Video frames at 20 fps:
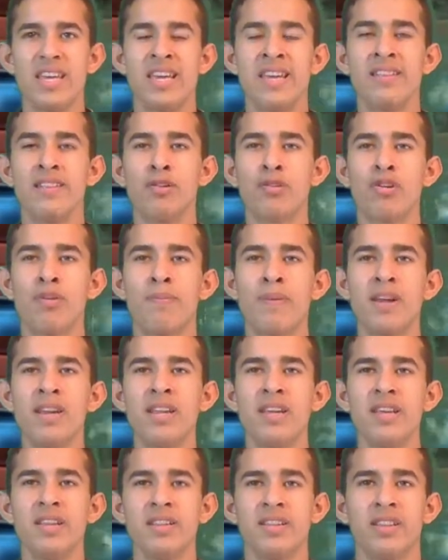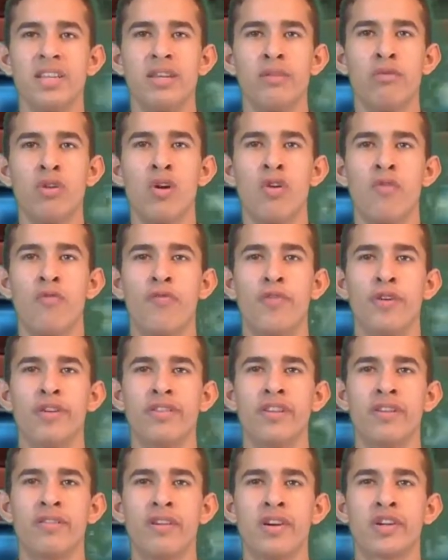In the Europa League, the draw
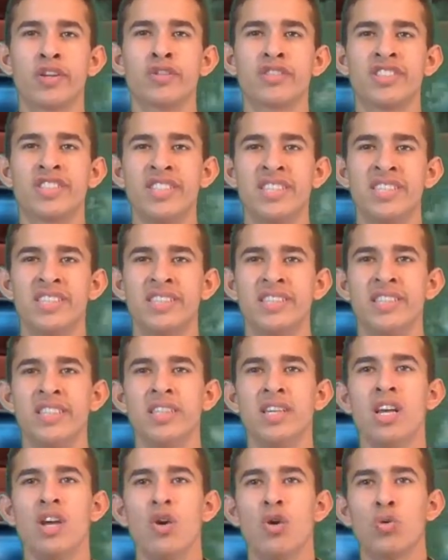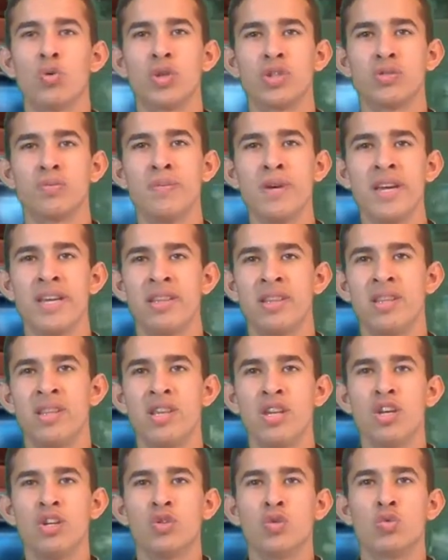for the round of 16 was
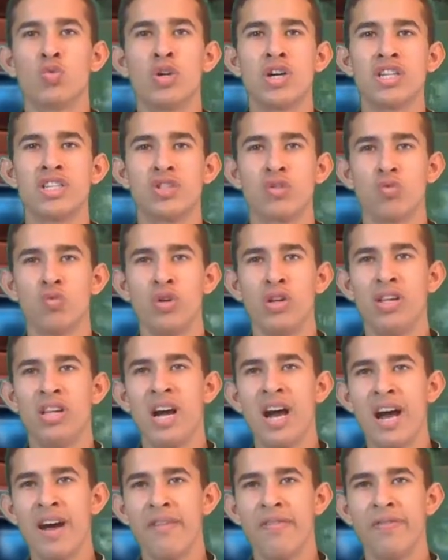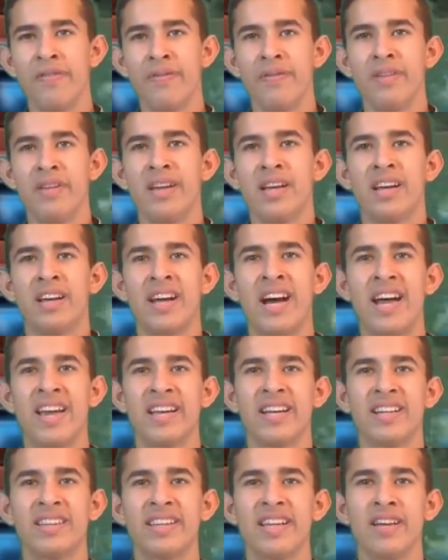made, which will have
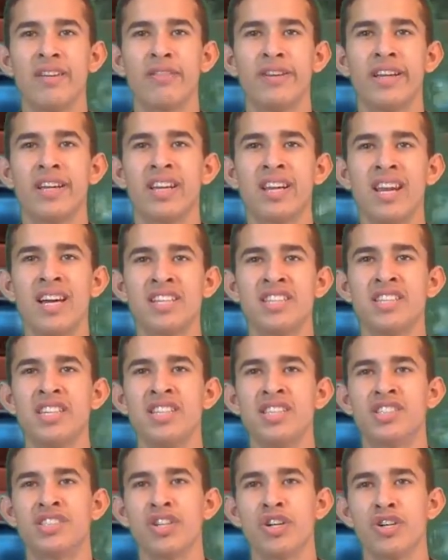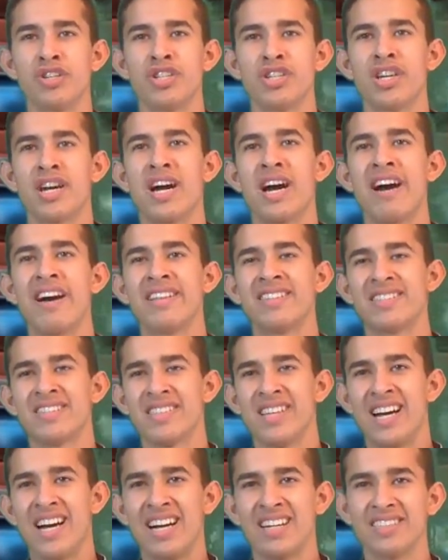high category clashes such
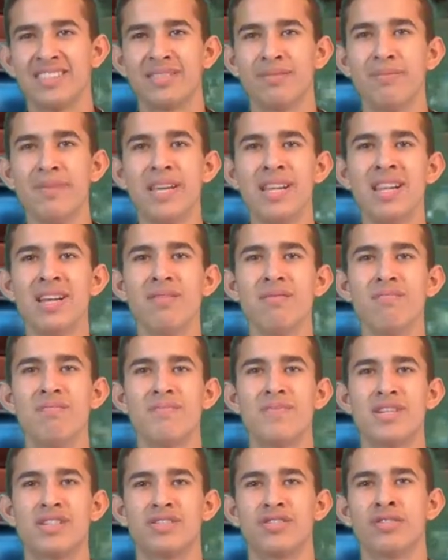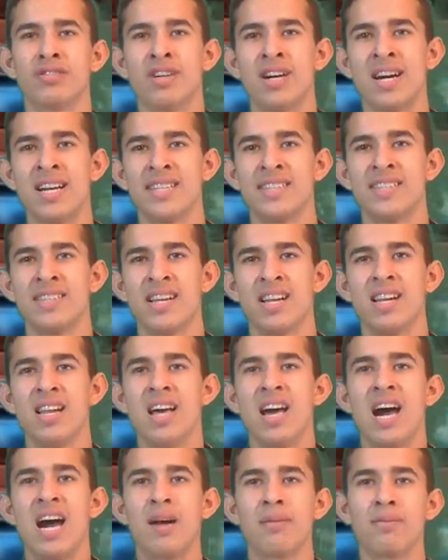as Milan versus Arsenal
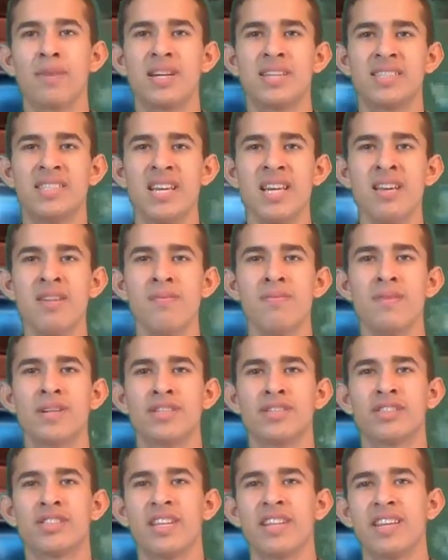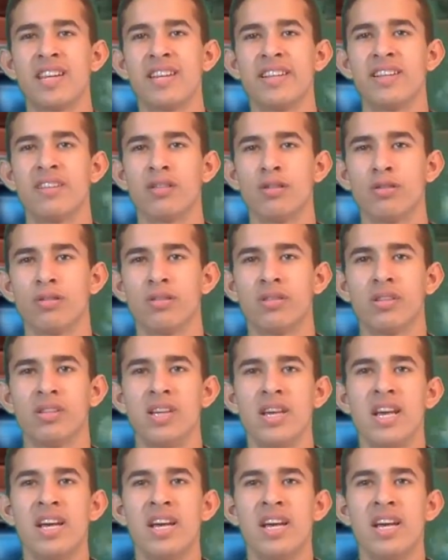and Marseille versus Athletic Club.